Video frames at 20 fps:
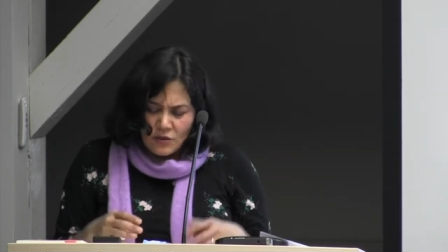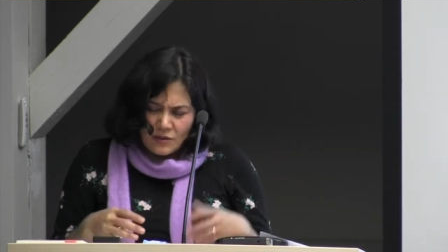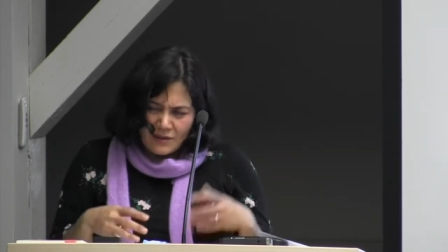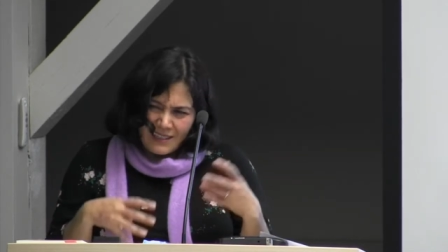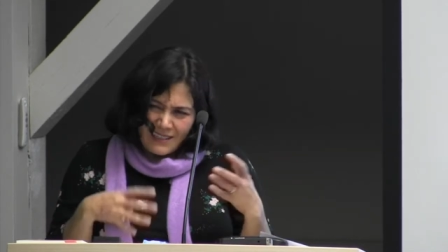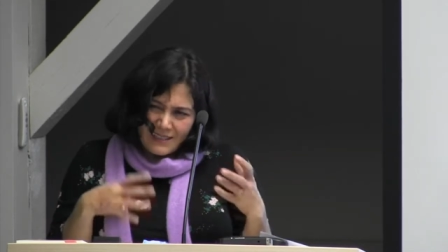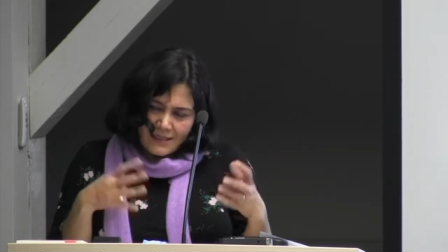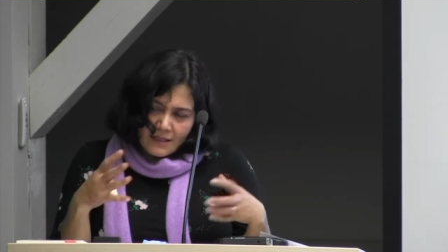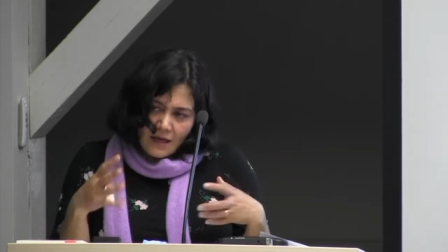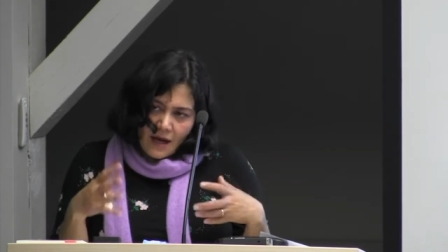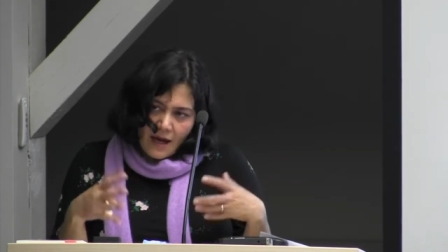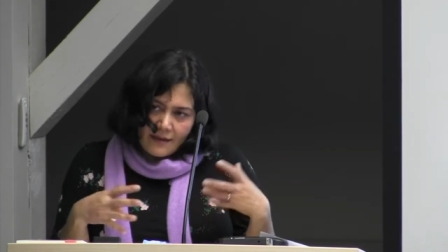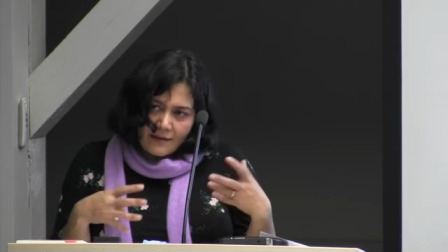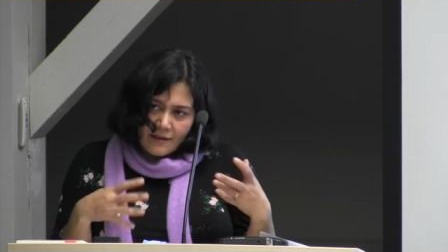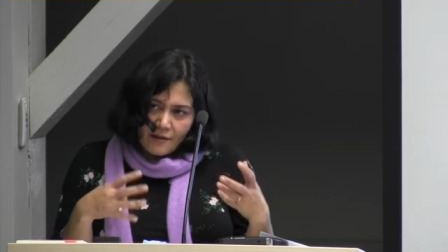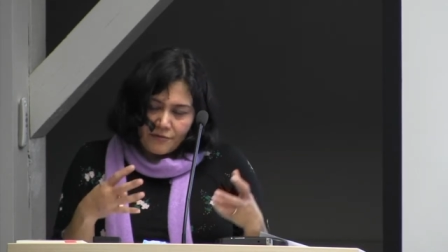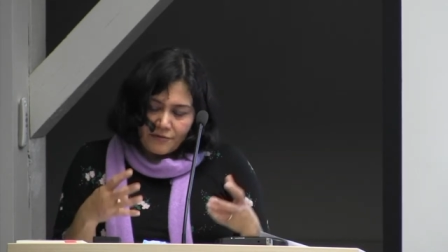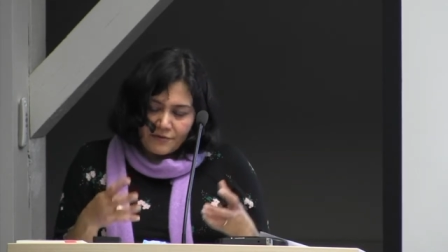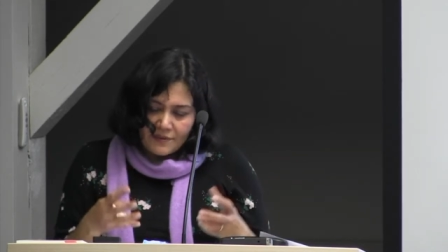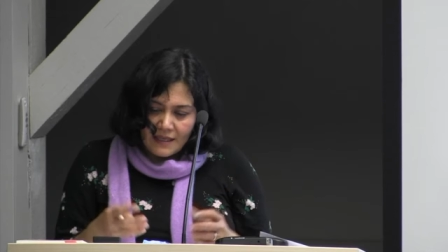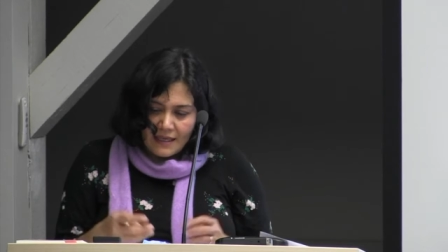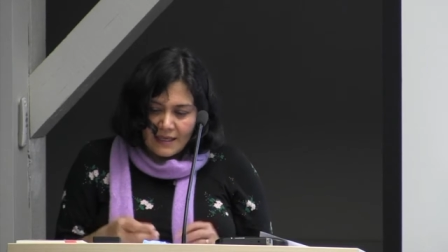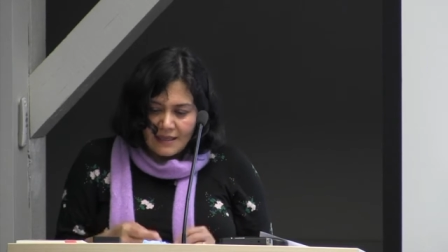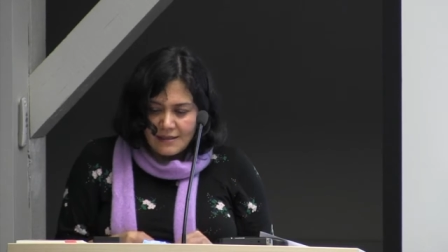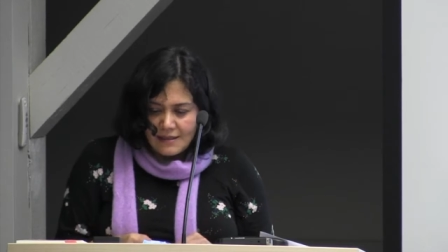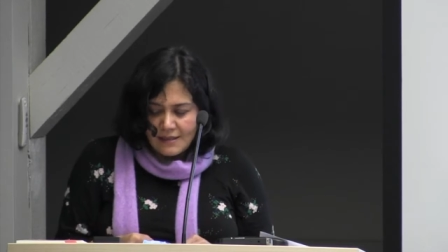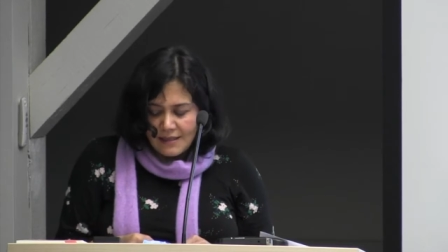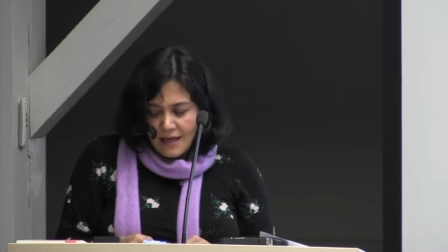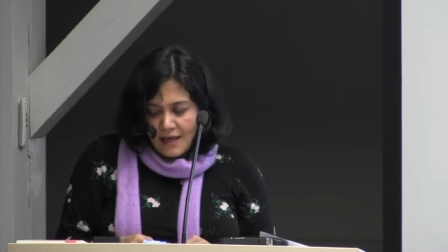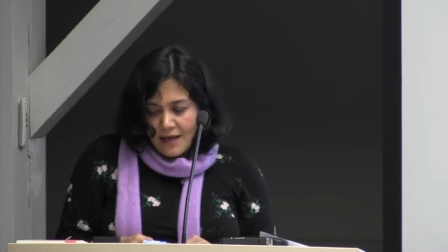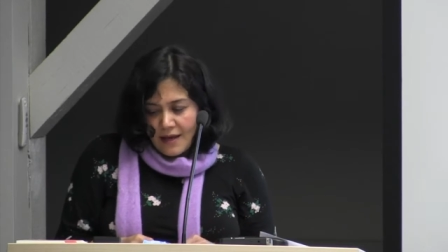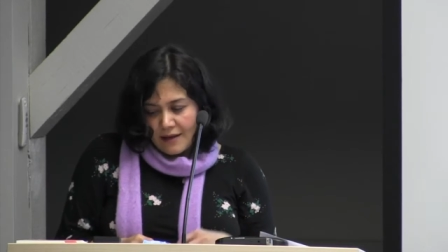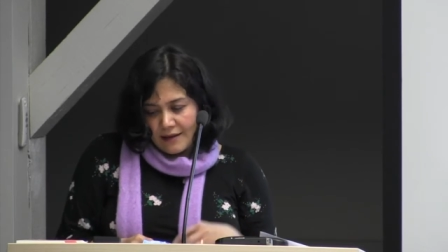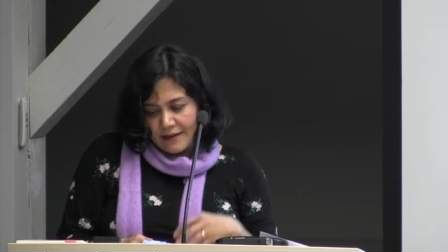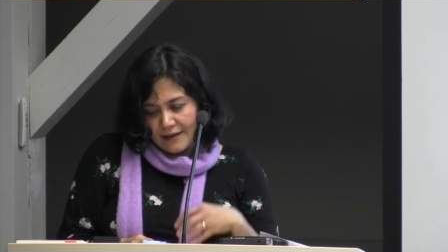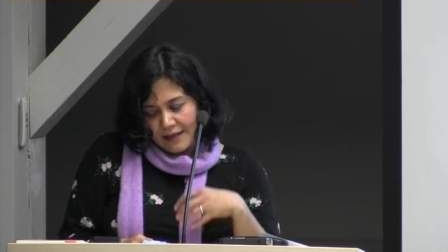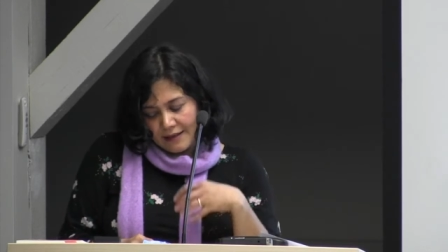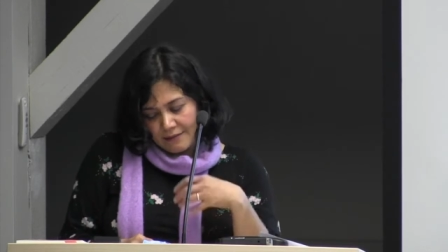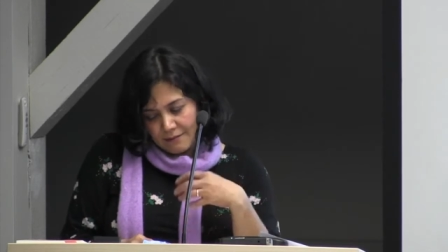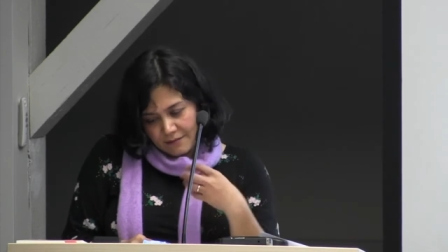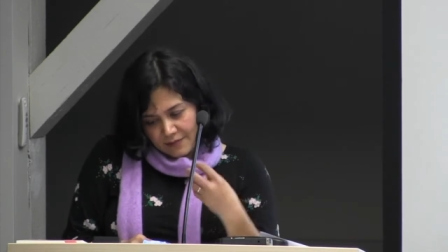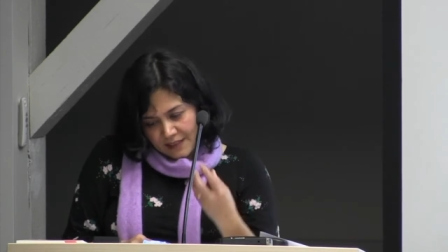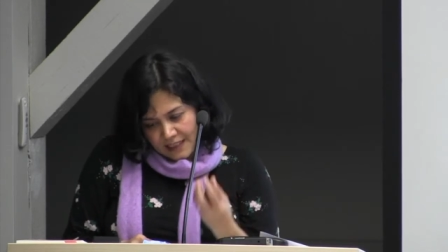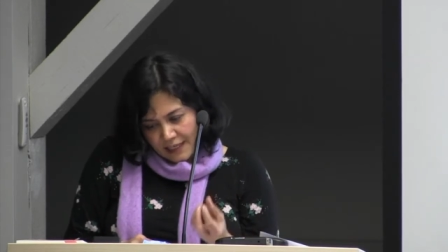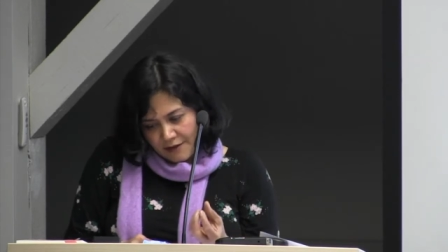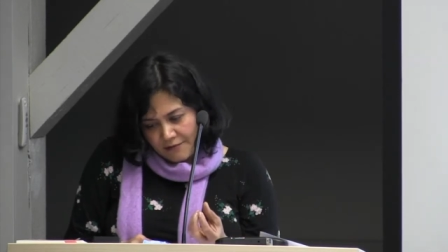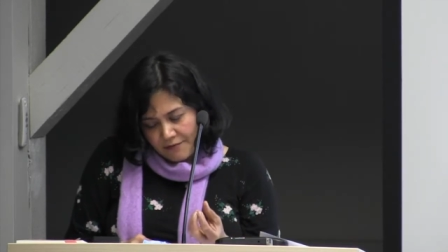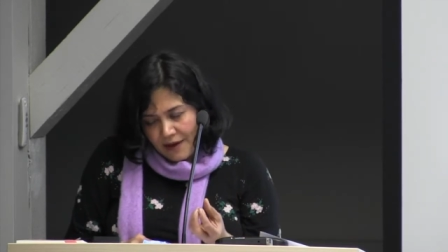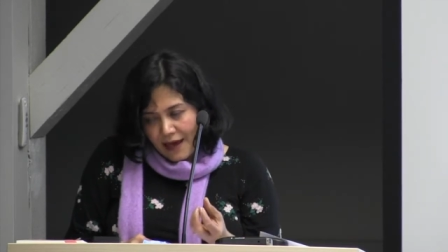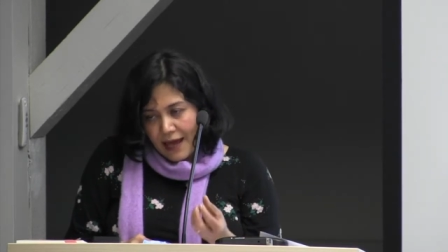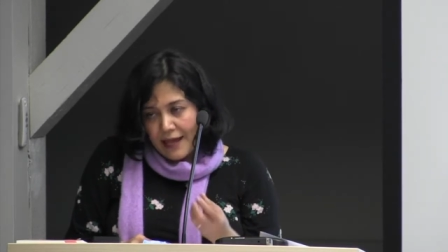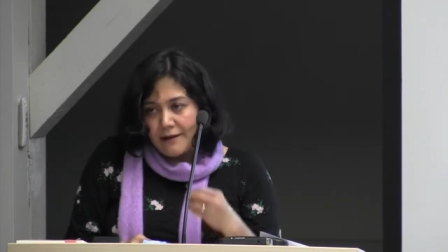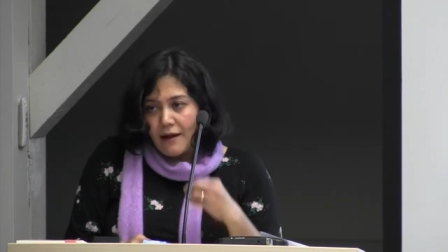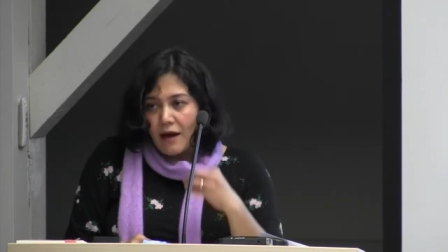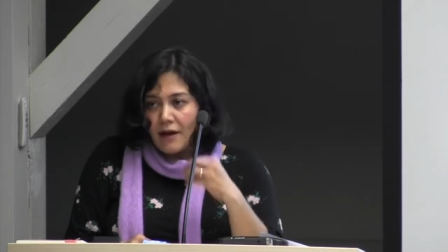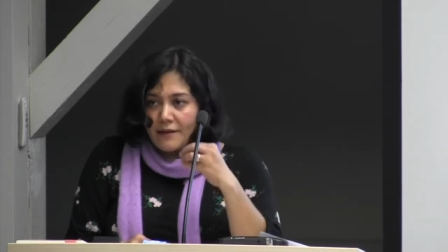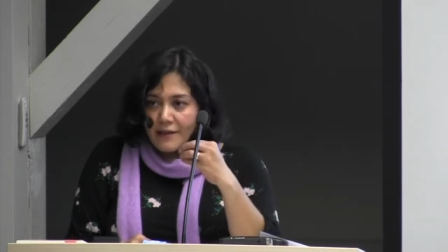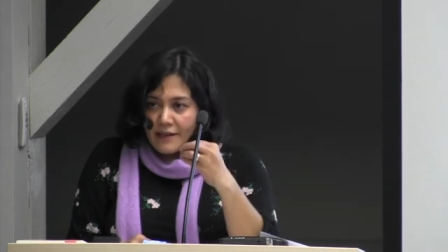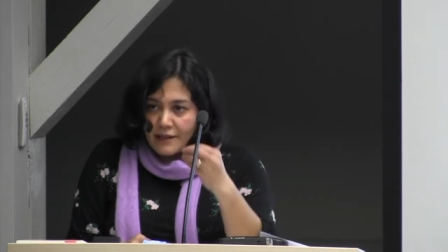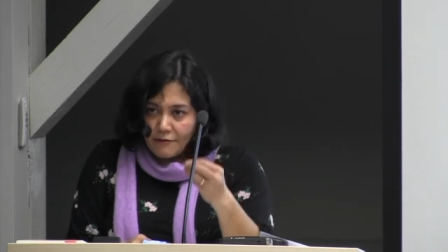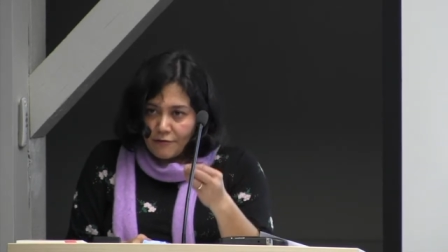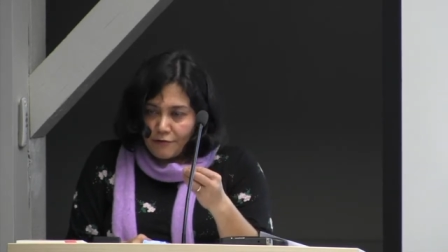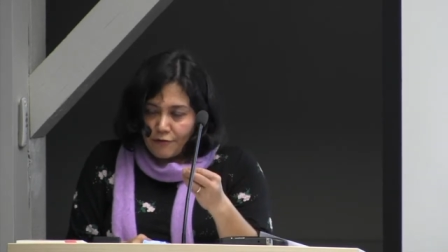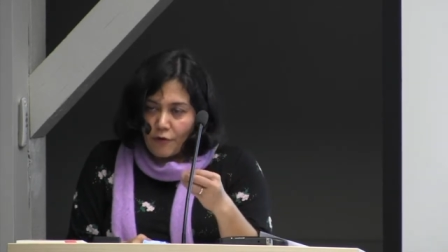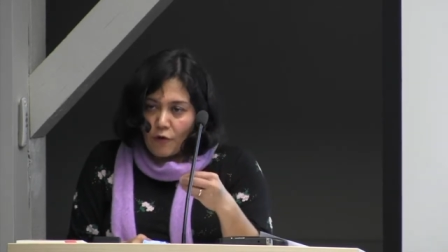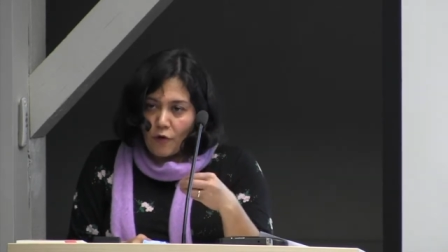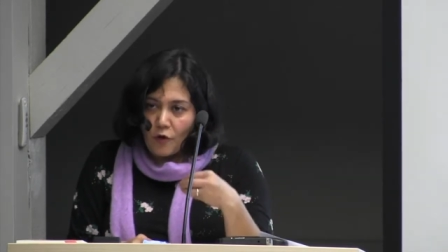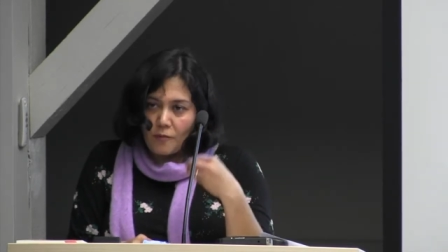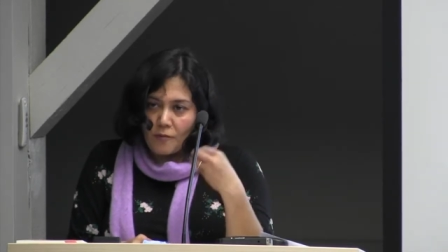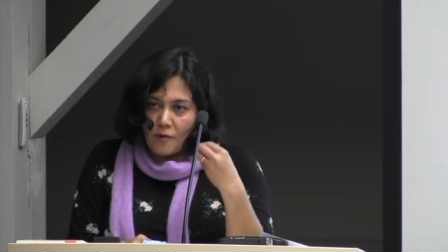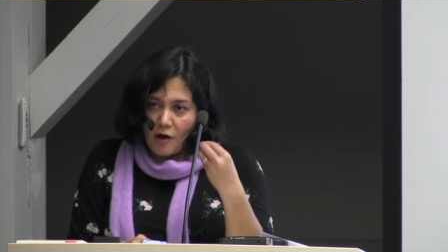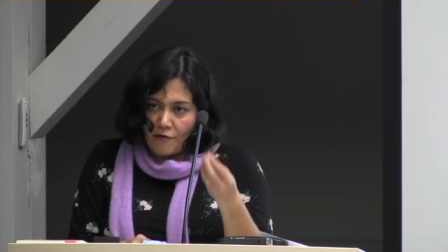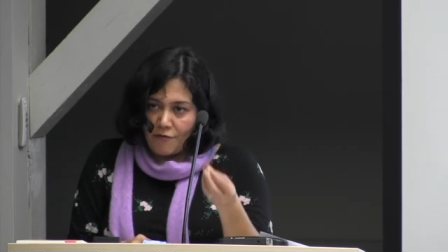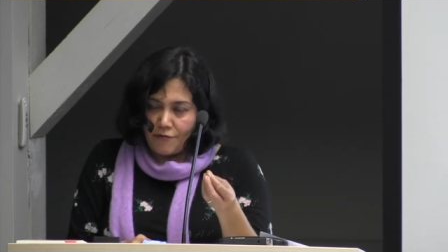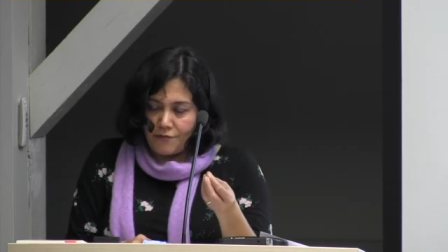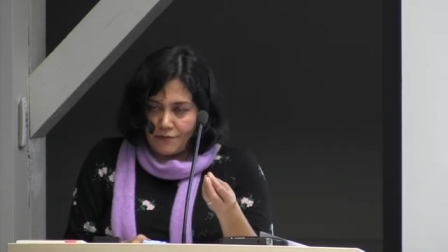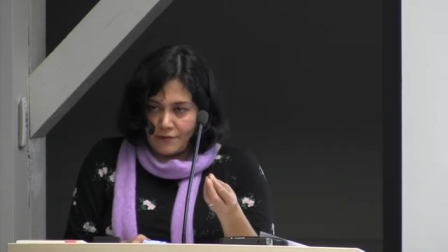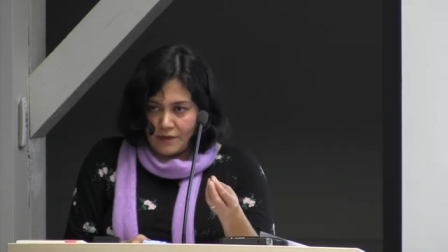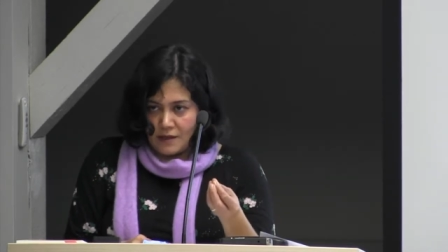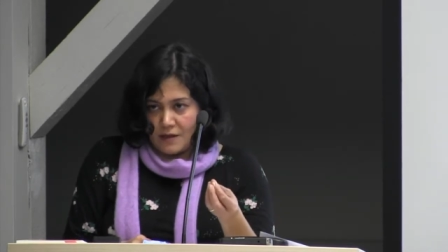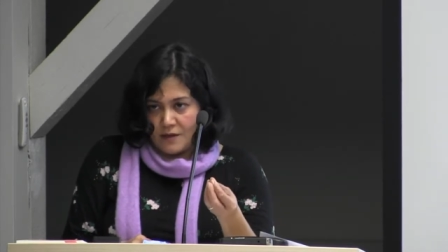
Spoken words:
So these kind of things give another form of